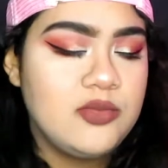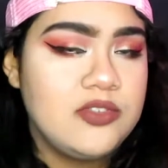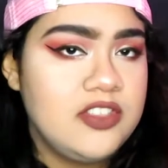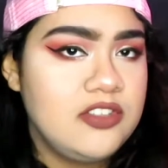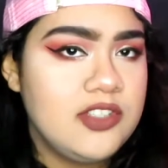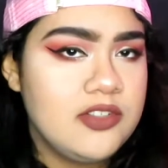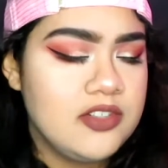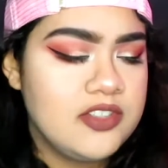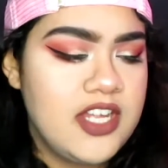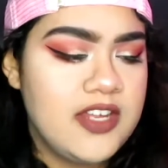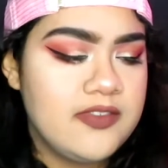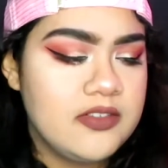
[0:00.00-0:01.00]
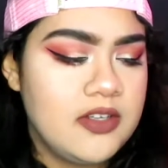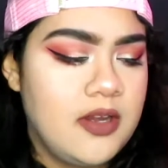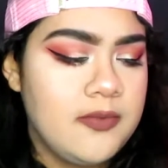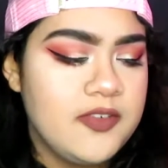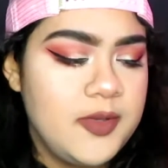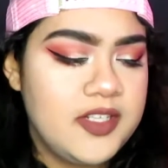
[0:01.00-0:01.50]
so it's easier to take
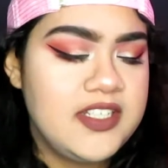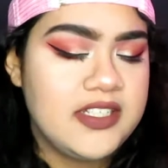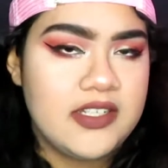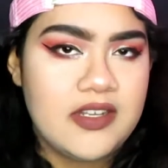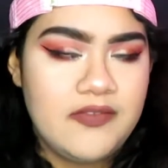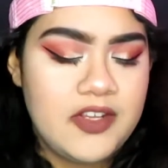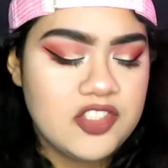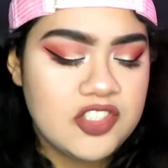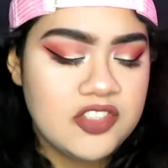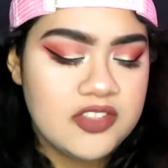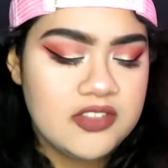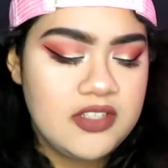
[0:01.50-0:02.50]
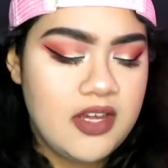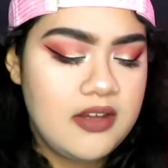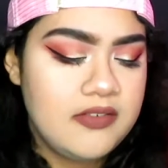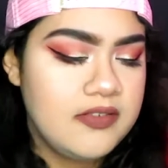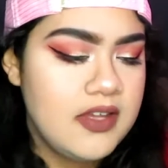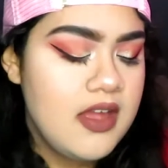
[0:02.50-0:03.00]
for me to take to conventions and
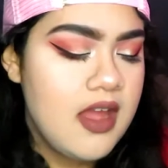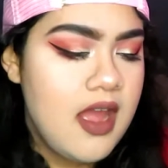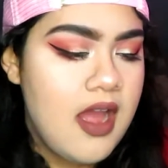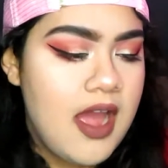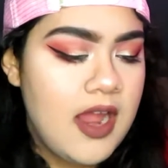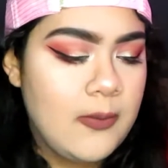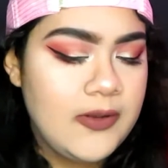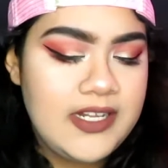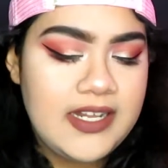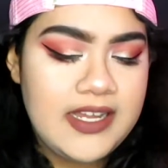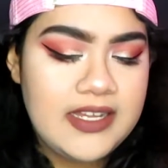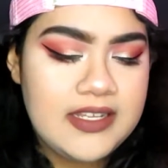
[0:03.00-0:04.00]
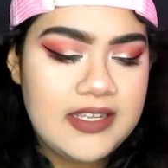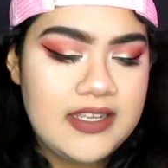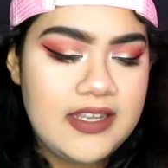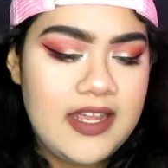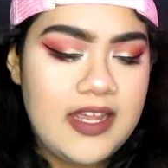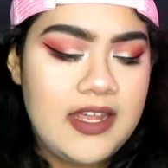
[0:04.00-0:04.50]
stuff. I really like
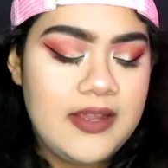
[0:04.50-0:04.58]
it.